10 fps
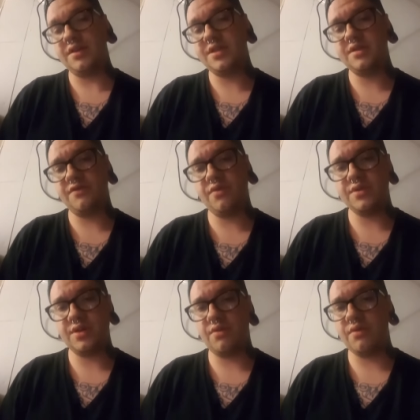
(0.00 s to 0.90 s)
now, this is, of
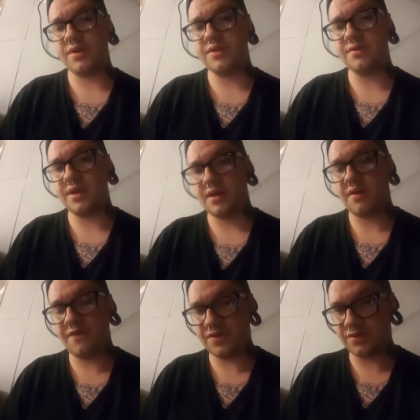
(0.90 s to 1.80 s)
course, according to the uh,
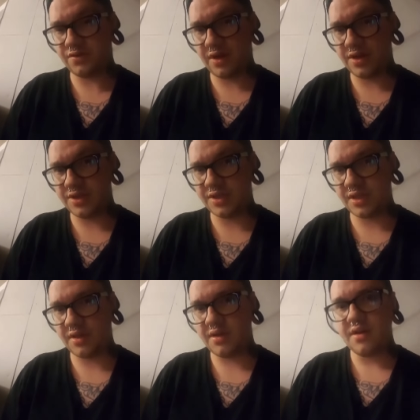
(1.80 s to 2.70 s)
official strategy
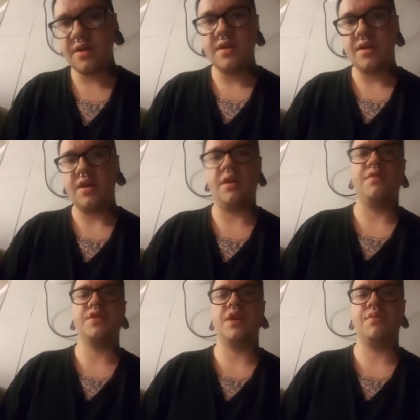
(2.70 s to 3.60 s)
site, uh,
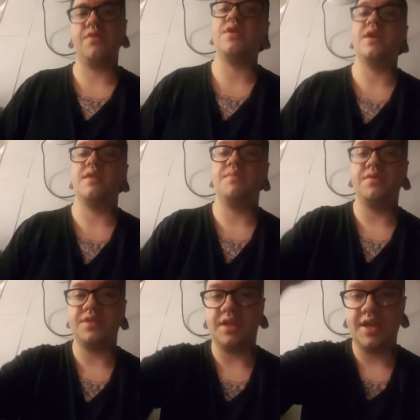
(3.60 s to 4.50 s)
which I will go ahead and
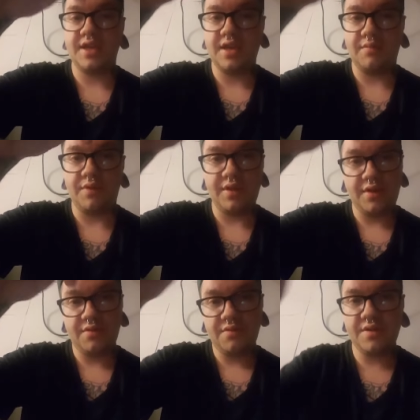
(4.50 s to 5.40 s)
post a link down
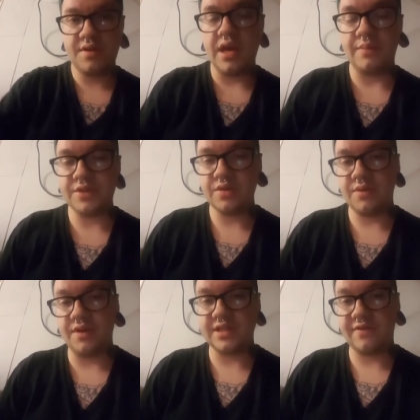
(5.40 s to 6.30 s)
below. I'm
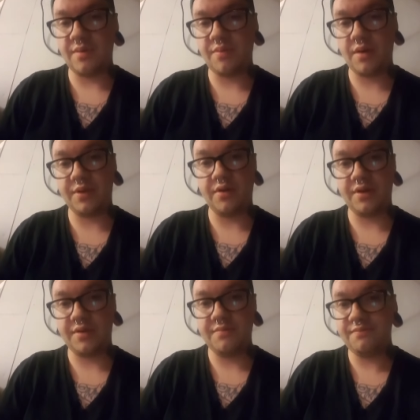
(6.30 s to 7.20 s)
assuming you guys have probably
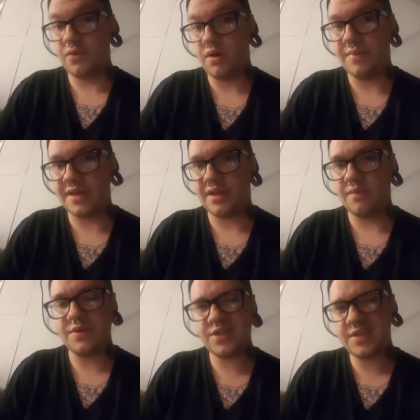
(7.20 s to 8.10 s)
already all been
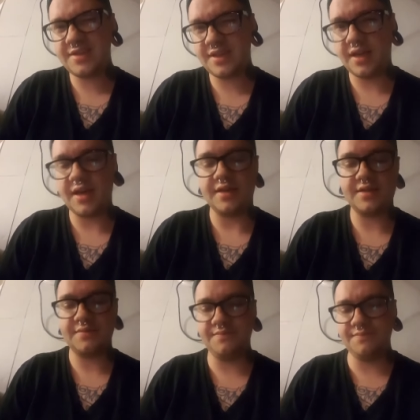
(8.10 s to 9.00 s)
there, but just in case.